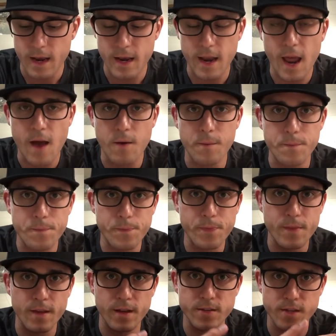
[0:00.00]
Now,
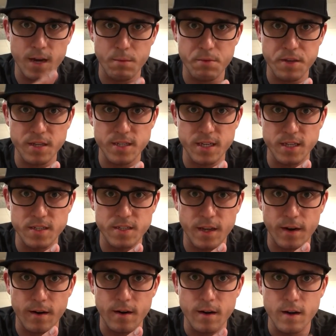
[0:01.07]
there's a couple things to
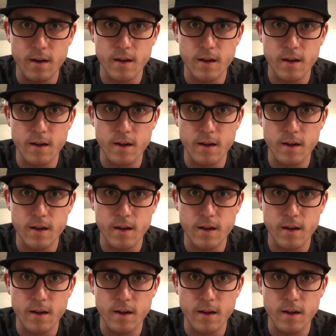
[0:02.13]
consider.